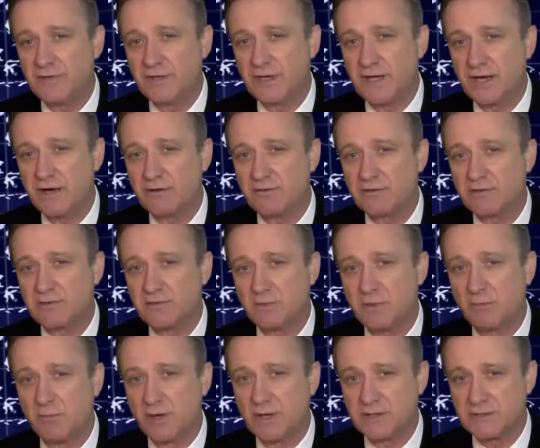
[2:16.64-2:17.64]
the charism
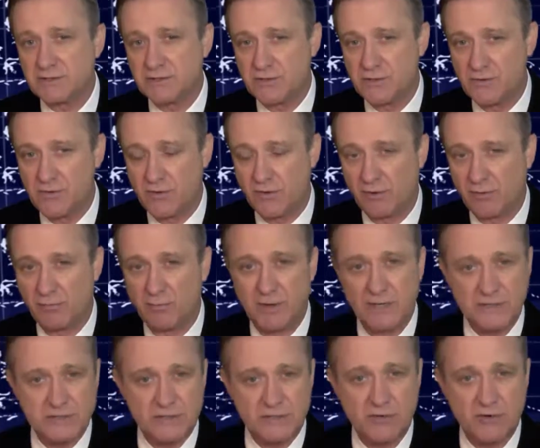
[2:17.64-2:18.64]
of Bon
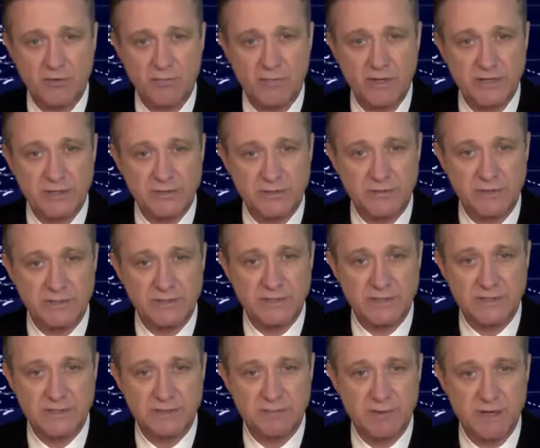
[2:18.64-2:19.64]
Secours Ministries
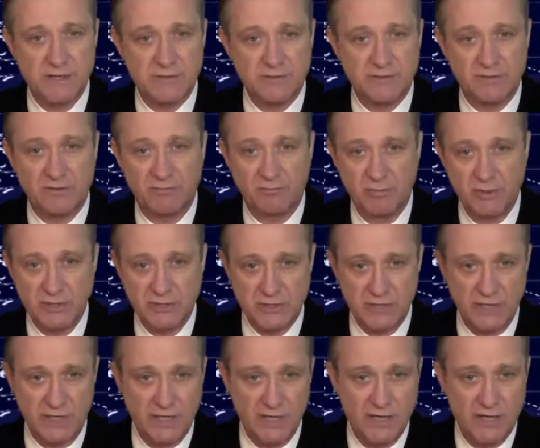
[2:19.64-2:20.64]
as sponsor of
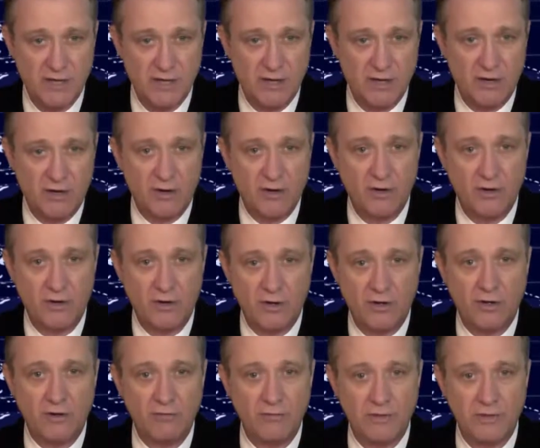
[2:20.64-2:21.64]
BSN, call
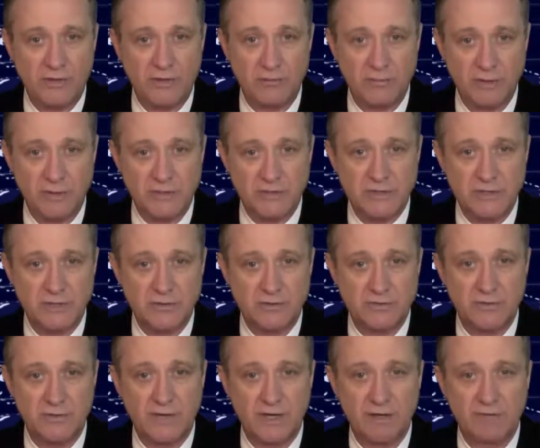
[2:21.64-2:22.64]
all within BSN
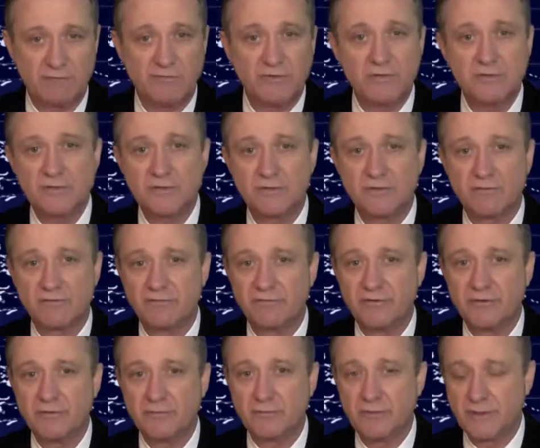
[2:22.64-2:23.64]
to a future
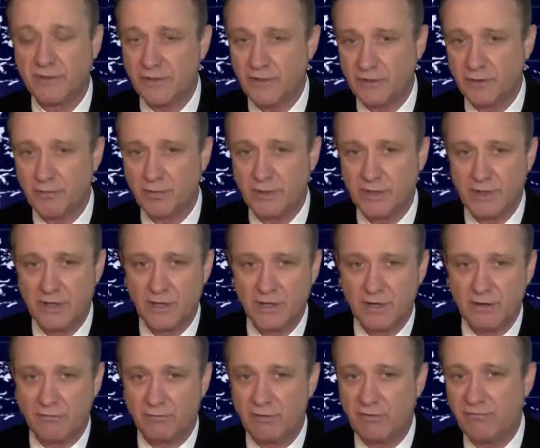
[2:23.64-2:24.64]
filled with hope,
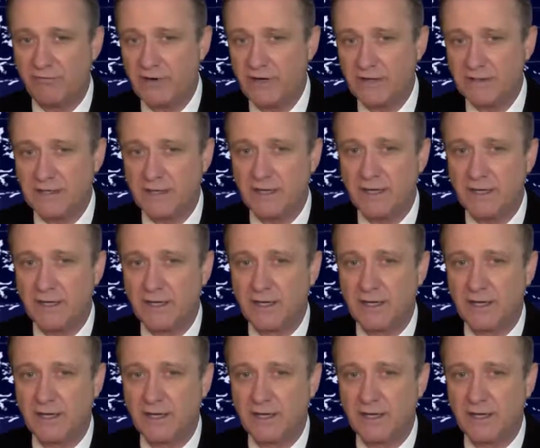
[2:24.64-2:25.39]
reflecting